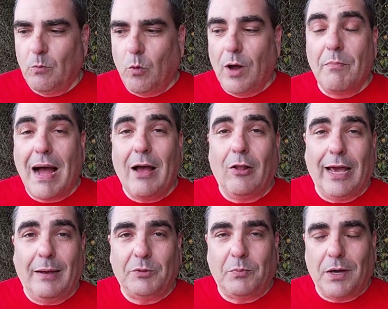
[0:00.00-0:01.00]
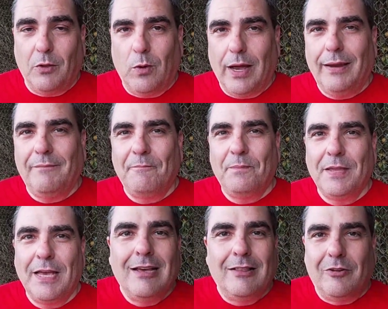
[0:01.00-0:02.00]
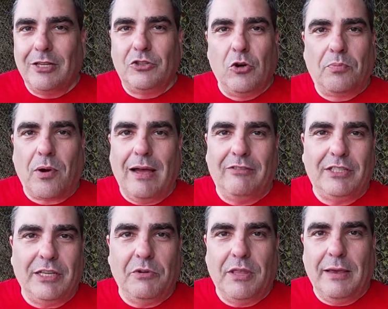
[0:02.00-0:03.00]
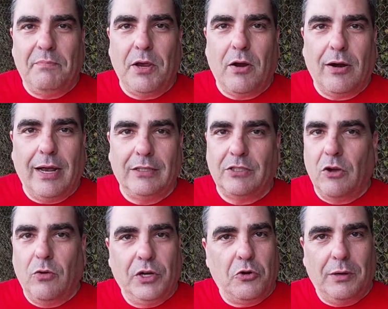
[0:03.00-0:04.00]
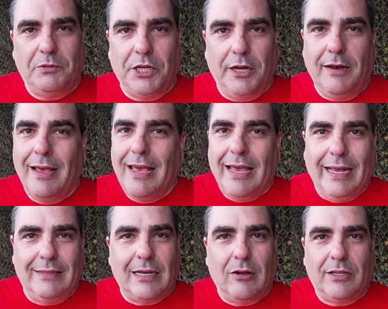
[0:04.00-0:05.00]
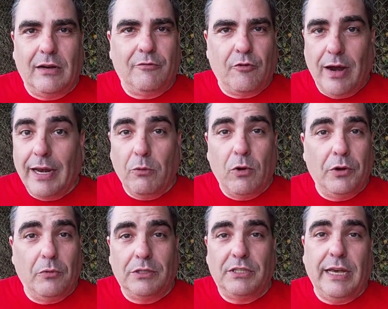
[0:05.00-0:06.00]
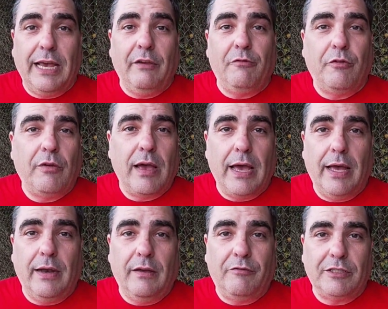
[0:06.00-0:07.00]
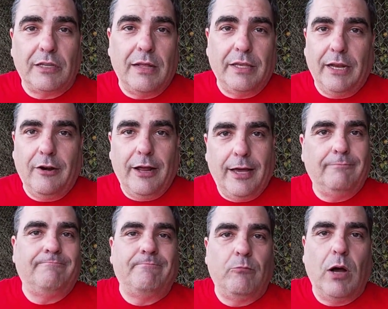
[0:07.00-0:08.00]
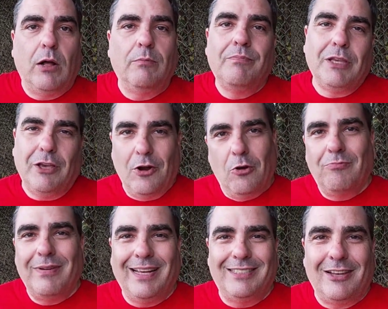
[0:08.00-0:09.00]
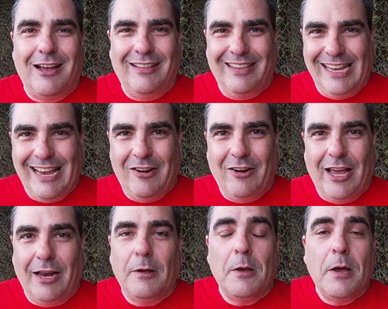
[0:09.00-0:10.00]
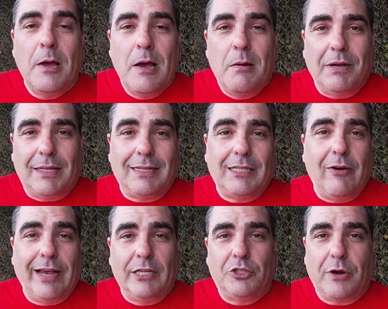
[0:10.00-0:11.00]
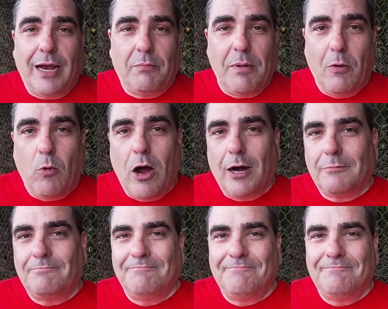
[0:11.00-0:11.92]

1 mile laps, by the way. There is no privacy with APRS, no encryption. It's out there for anyone to receive, and if it's on the internet, well, you know, it's on the internet. But that's how I can track my walk.